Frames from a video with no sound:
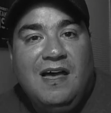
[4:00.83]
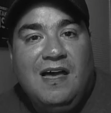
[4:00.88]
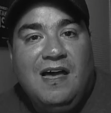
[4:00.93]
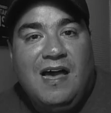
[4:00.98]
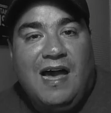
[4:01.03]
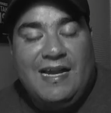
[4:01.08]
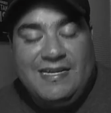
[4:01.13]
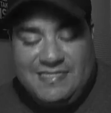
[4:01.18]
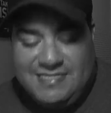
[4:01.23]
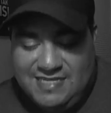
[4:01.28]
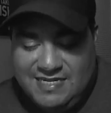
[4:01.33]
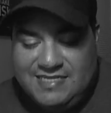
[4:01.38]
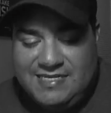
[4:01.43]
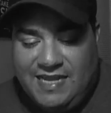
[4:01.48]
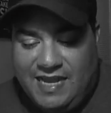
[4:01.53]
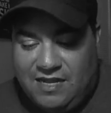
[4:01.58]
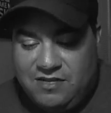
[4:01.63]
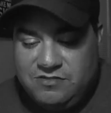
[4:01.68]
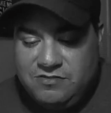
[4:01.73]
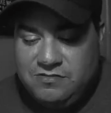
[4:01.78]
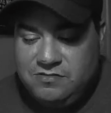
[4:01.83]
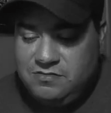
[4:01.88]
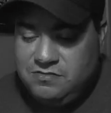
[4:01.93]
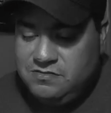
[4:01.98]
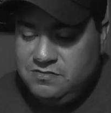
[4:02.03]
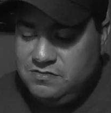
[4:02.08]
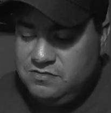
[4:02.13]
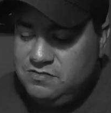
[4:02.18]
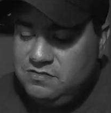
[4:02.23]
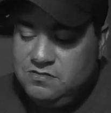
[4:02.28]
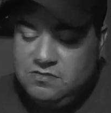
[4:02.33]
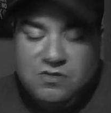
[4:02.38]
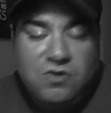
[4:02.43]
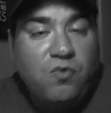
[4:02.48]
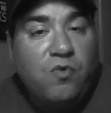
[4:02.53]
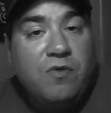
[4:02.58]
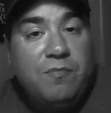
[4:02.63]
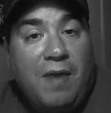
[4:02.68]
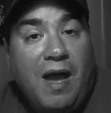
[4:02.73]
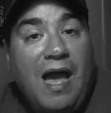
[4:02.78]
I sit down
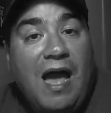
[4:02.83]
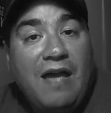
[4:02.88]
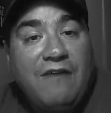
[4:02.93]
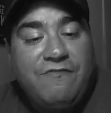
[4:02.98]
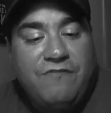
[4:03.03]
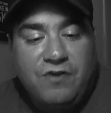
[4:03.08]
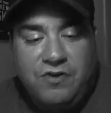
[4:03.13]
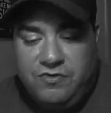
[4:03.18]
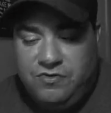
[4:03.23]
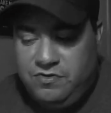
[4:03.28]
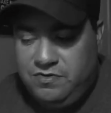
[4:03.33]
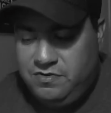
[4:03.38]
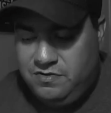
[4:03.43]
with my iPhone.